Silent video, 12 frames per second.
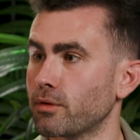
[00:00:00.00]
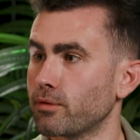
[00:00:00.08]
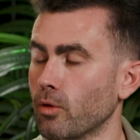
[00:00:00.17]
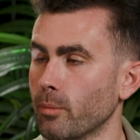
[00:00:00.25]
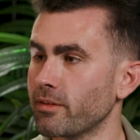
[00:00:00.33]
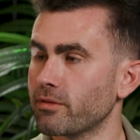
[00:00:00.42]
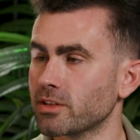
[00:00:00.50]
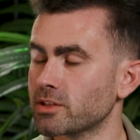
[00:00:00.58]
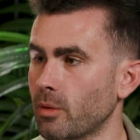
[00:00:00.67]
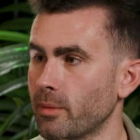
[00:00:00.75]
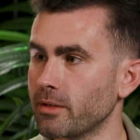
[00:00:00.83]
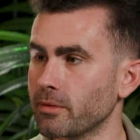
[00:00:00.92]
before me for
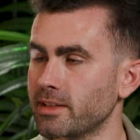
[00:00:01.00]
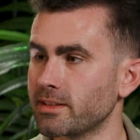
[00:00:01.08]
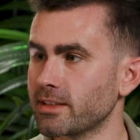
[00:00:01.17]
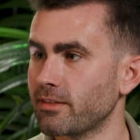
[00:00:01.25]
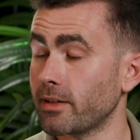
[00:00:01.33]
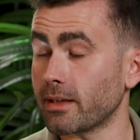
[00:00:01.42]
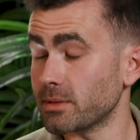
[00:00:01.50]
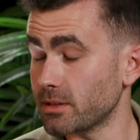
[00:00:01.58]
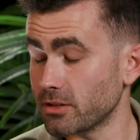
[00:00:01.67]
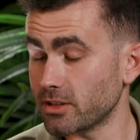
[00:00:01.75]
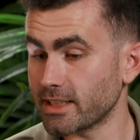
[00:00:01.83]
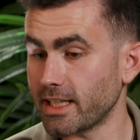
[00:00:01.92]
so many reasons. I feel like I'm
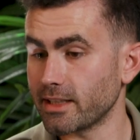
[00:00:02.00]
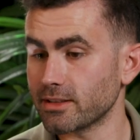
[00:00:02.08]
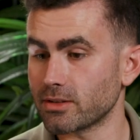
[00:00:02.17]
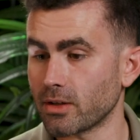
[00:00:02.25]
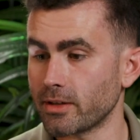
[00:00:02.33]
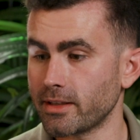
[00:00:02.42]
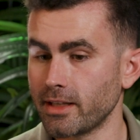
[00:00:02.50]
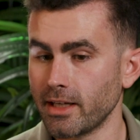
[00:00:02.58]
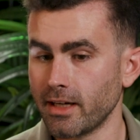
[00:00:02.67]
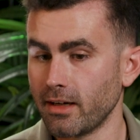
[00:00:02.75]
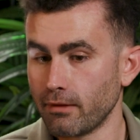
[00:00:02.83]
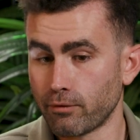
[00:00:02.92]
still just getting started.
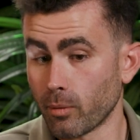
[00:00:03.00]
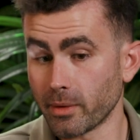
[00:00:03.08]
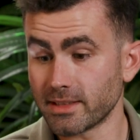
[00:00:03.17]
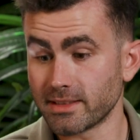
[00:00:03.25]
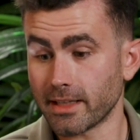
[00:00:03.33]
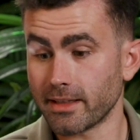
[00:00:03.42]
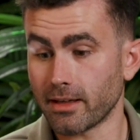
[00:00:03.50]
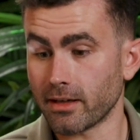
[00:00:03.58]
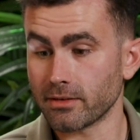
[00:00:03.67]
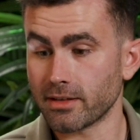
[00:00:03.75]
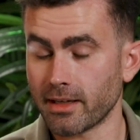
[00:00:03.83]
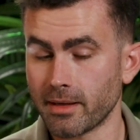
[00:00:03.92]
4 months is not a
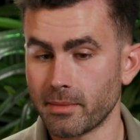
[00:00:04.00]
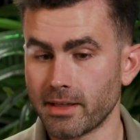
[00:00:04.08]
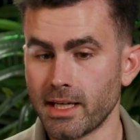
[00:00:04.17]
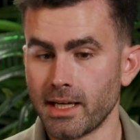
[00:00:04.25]
long time. And